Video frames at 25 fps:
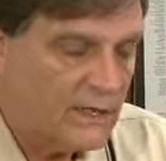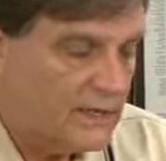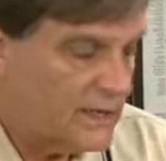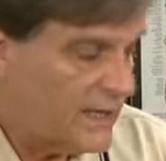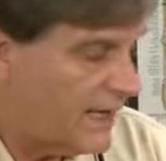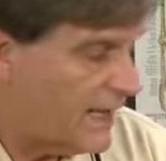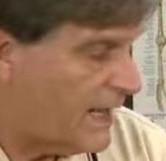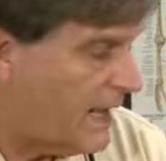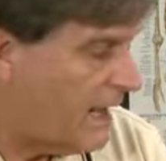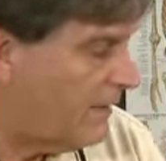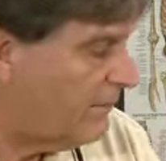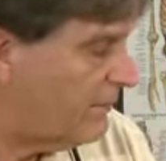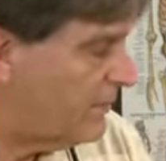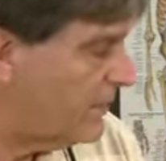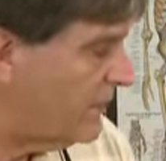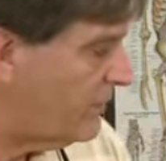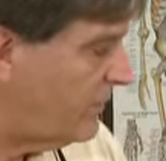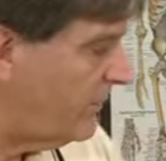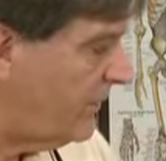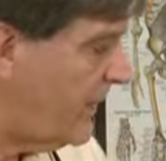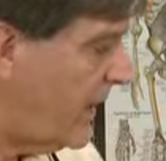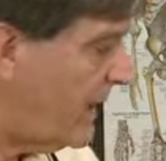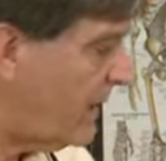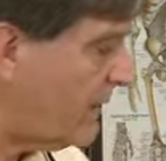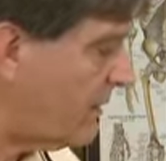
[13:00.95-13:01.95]
They have an
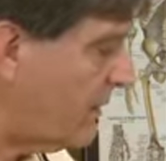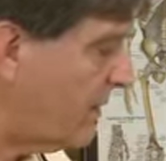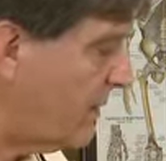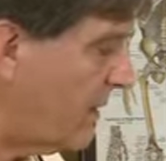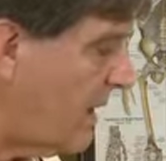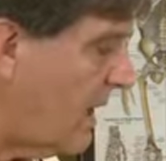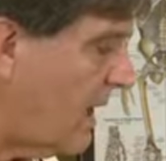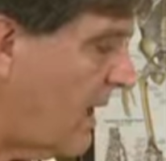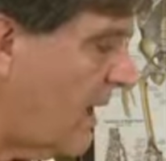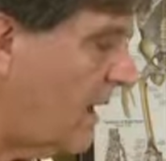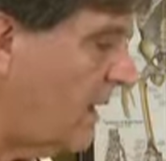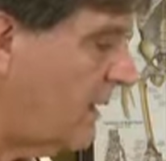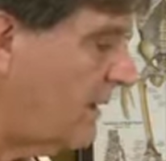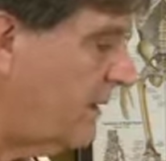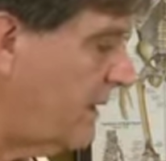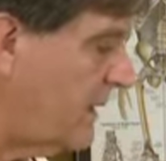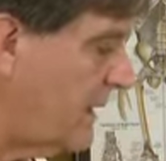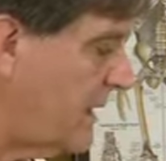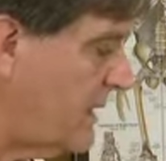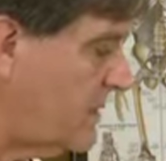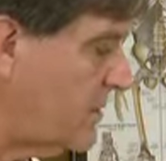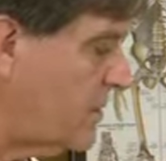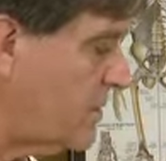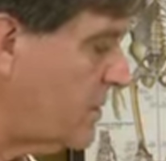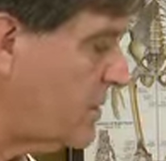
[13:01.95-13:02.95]
effect on
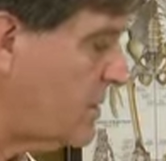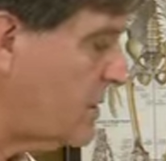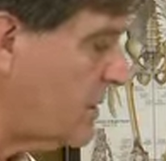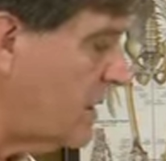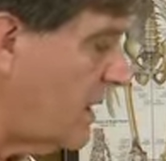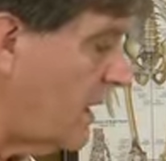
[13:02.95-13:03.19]
these